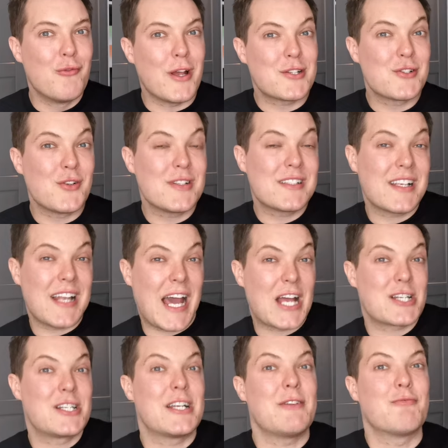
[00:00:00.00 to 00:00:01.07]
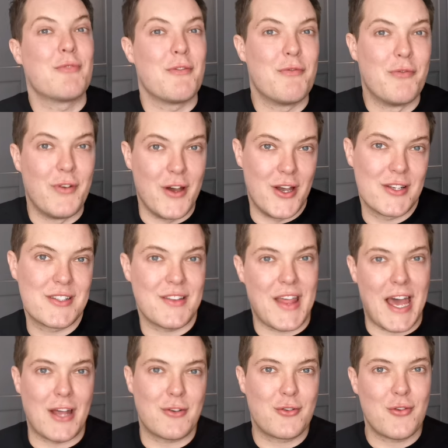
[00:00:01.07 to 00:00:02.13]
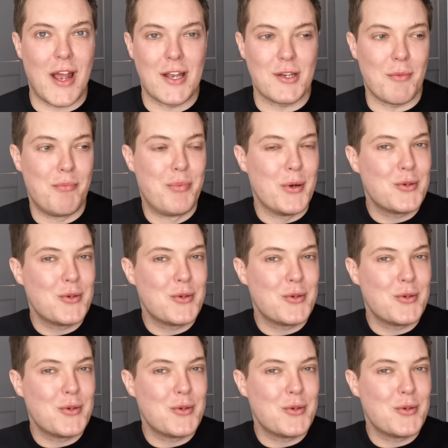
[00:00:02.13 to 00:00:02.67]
Retinoids can actually reverse that trend,